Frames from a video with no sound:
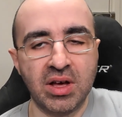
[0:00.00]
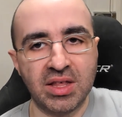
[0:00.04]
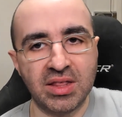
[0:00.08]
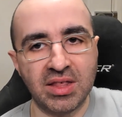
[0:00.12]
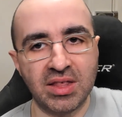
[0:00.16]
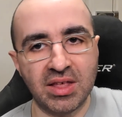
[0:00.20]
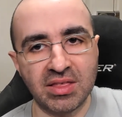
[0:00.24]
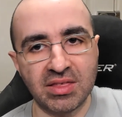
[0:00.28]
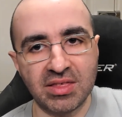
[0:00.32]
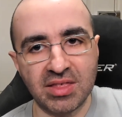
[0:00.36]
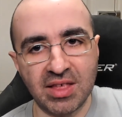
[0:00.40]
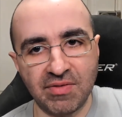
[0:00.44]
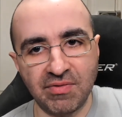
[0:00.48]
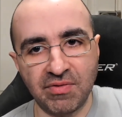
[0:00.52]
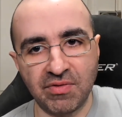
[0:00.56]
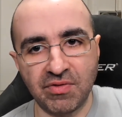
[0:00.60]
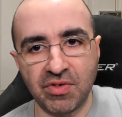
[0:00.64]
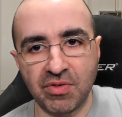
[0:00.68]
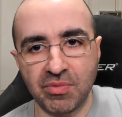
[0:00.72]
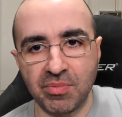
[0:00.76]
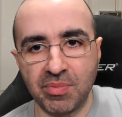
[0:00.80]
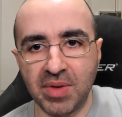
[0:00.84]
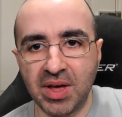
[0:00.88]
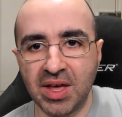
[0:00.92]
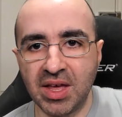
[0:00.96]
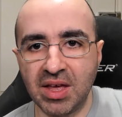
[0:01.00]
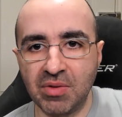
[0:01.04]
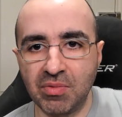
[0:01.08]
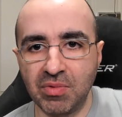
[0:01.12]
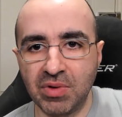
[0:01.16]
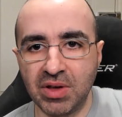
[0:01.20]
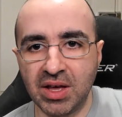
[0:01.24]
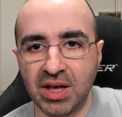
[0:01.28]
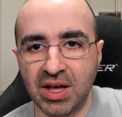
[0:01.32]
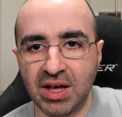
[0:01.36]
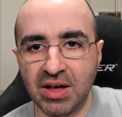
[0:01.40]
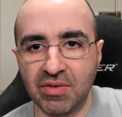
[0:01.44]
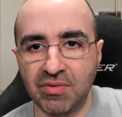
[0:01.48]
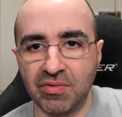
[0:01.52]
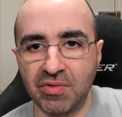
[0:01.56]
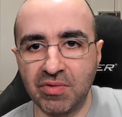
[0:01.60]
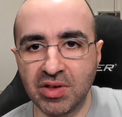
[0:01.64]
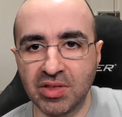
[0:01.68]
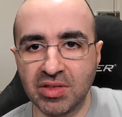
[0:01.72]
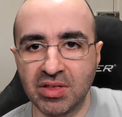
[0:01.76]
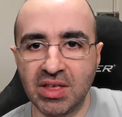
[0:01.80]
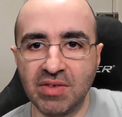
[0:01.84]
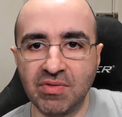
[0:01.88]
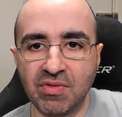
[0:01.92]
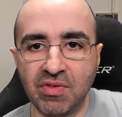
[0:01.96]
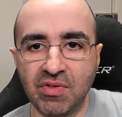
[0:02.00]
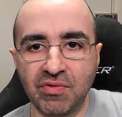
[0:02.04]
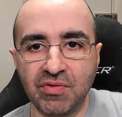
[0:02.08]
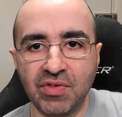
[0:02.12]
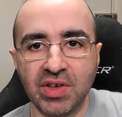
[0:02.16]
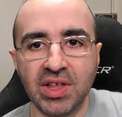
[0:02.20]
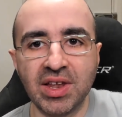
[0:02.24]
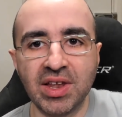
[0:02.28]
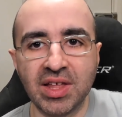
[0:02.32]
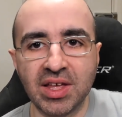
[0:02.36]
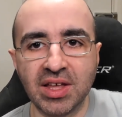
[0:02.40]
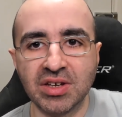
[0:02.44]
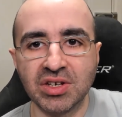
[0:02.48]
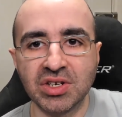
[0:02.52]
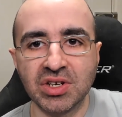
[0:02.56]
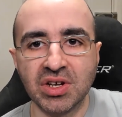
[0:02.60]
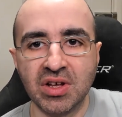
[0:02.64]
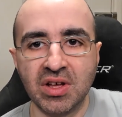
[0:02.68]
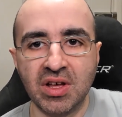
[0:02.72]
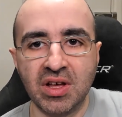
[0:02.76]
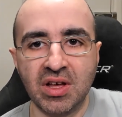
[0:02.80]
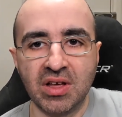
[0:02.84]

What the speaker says: Then 7th of May, we have Resident Evil Village.